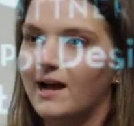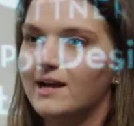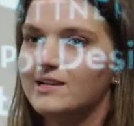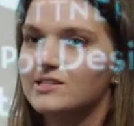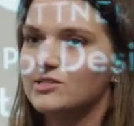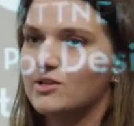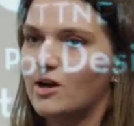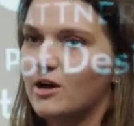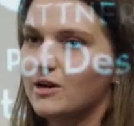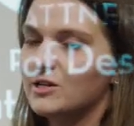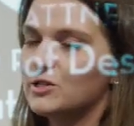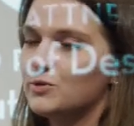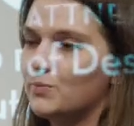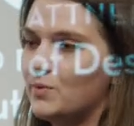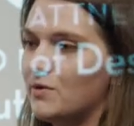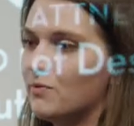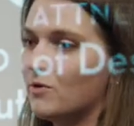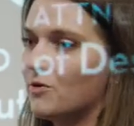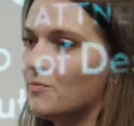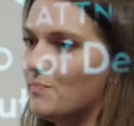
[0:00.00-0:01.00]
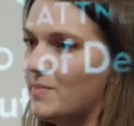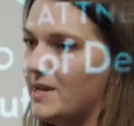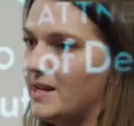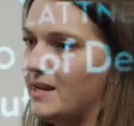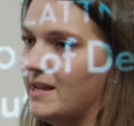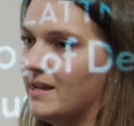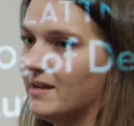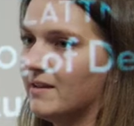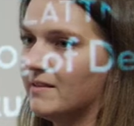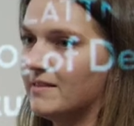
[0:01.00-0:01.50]
as long as we were
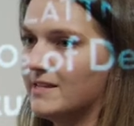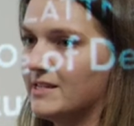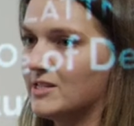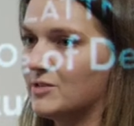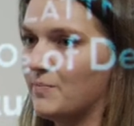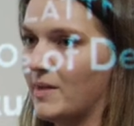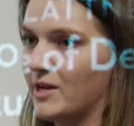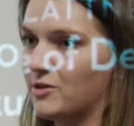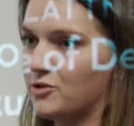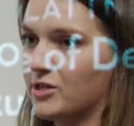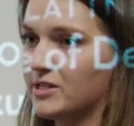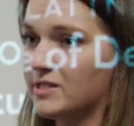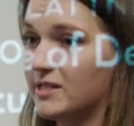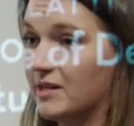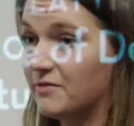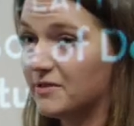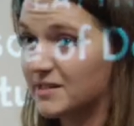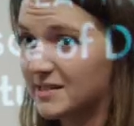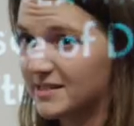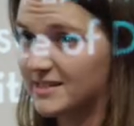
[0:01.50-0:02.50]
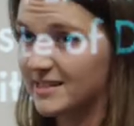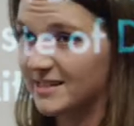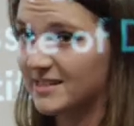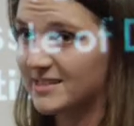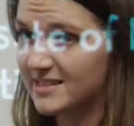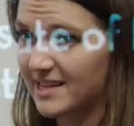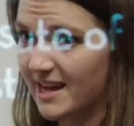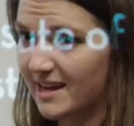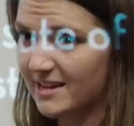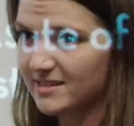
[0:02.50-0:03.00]
meeting these metrics of
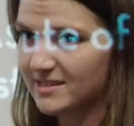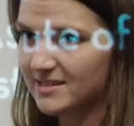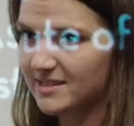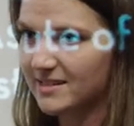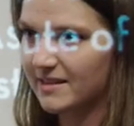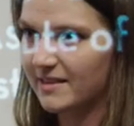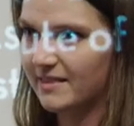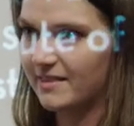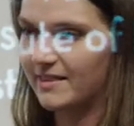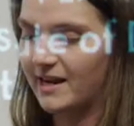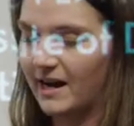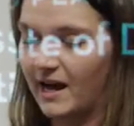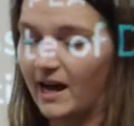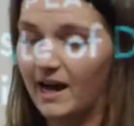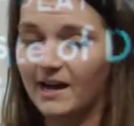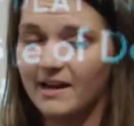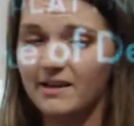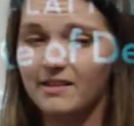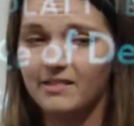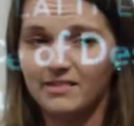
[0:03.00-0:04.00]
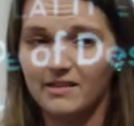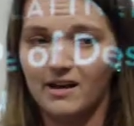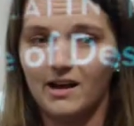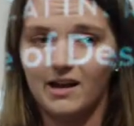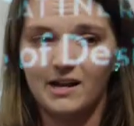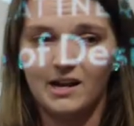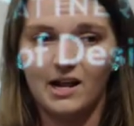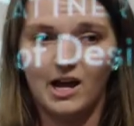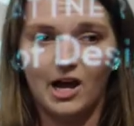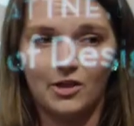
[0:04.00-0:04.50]
success that I
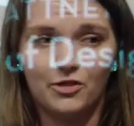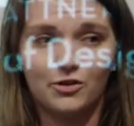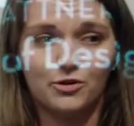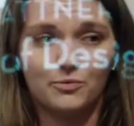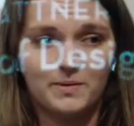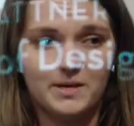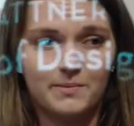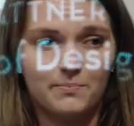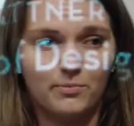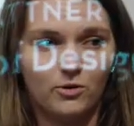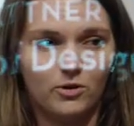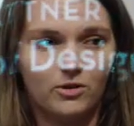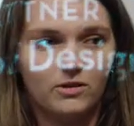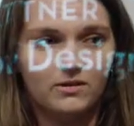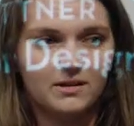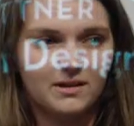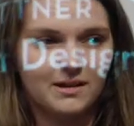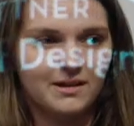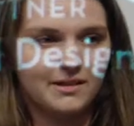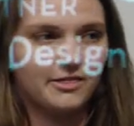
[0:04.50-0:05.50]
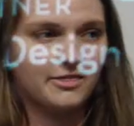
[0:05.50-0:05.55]
thought other people